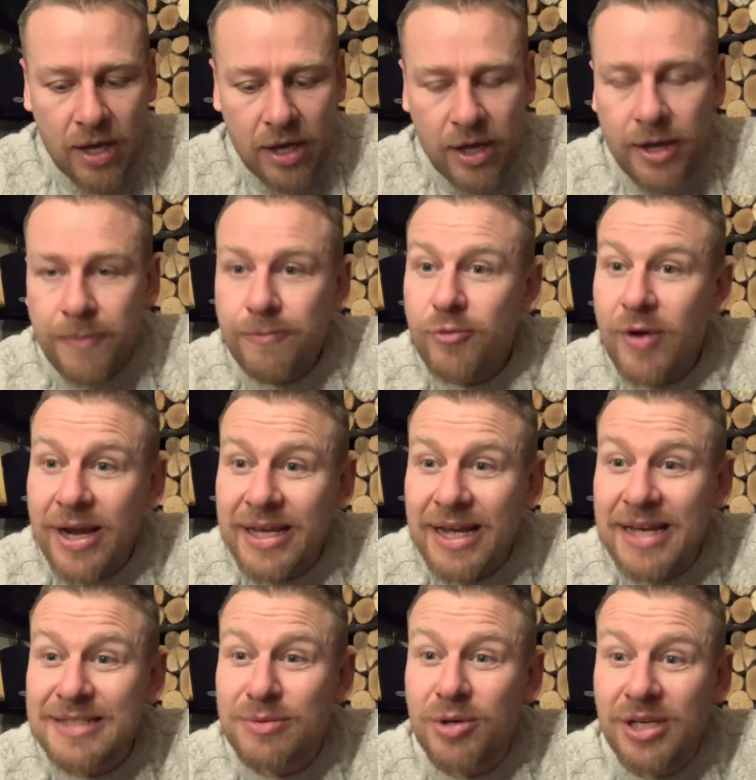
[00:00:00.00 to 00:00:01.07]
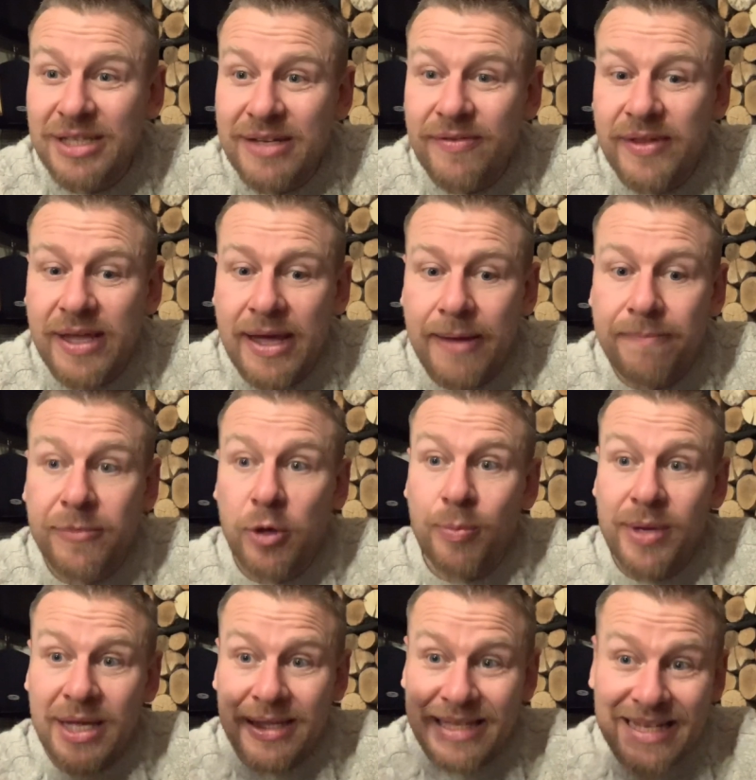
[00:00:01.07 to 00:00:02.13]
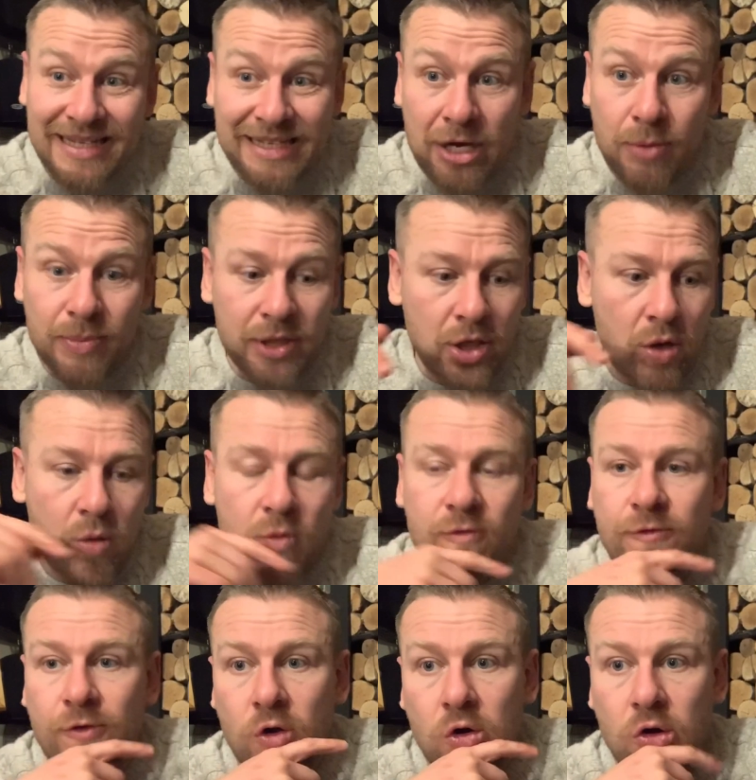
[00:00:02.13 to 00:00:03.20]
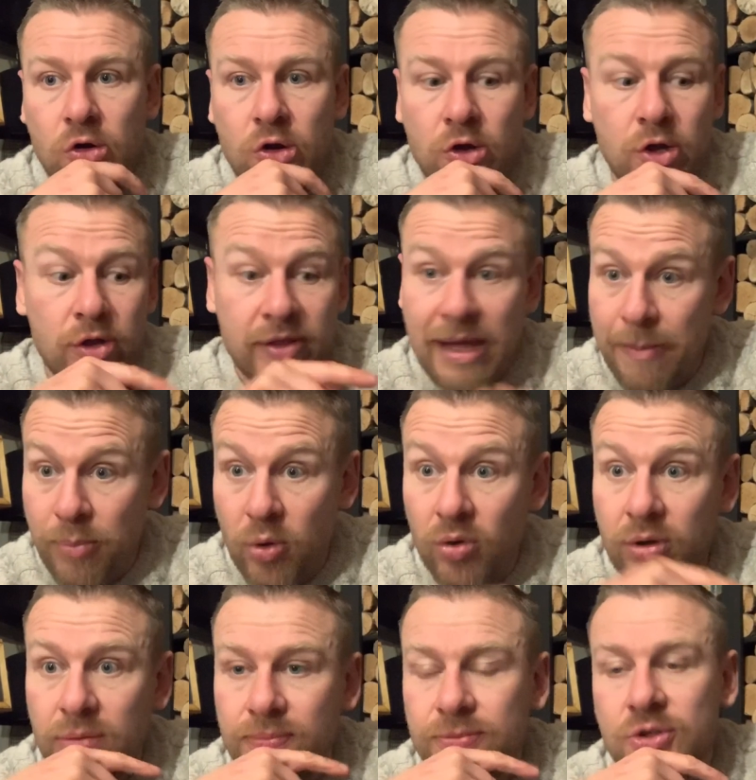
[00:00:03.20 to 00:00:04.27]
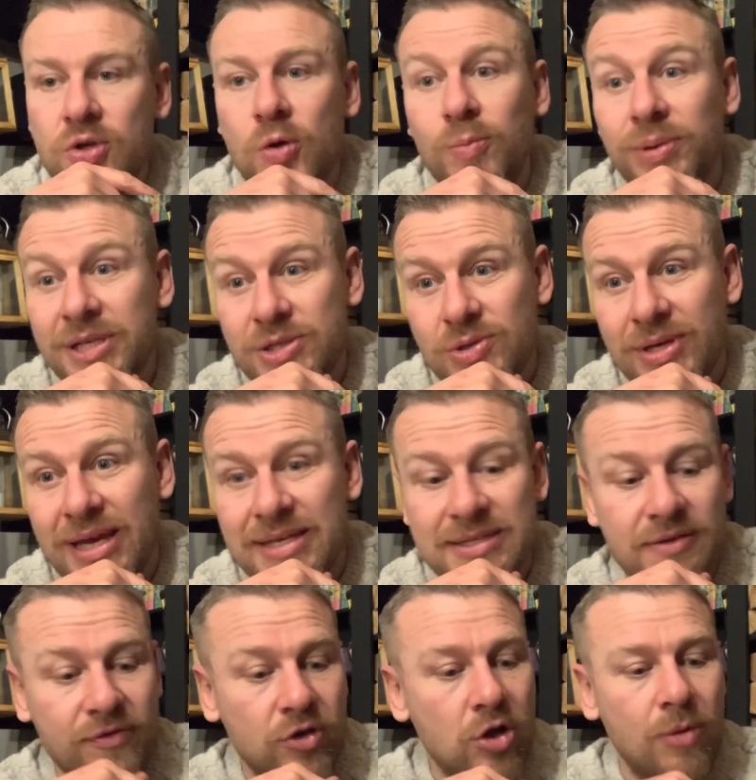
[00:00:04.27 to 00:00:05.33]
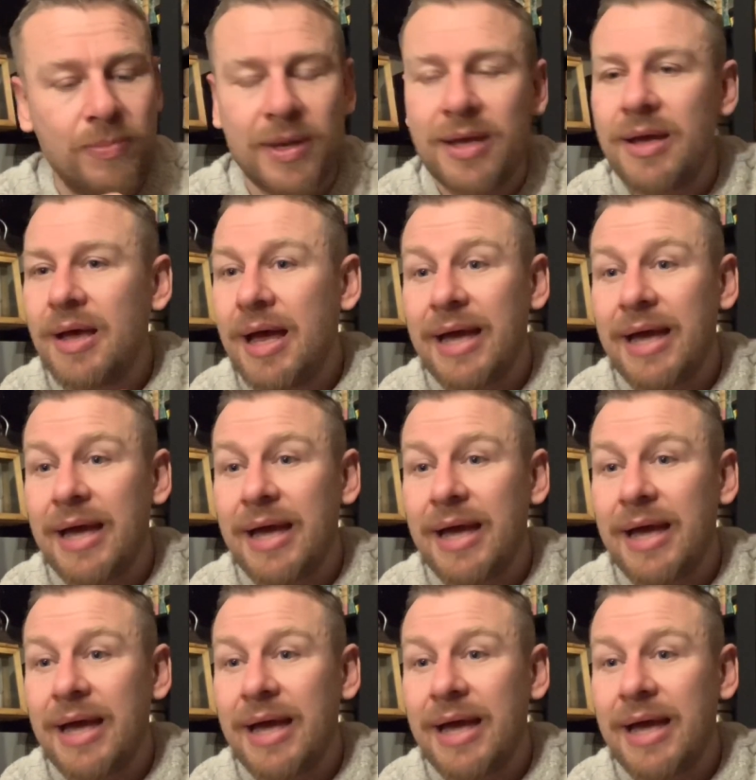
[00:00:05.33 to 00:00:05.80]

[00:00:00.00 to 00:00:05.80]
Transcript: Um, right, guys, I'm going to leave it there. There'll be a link down below for uh, that book, so please do get yourself a copy.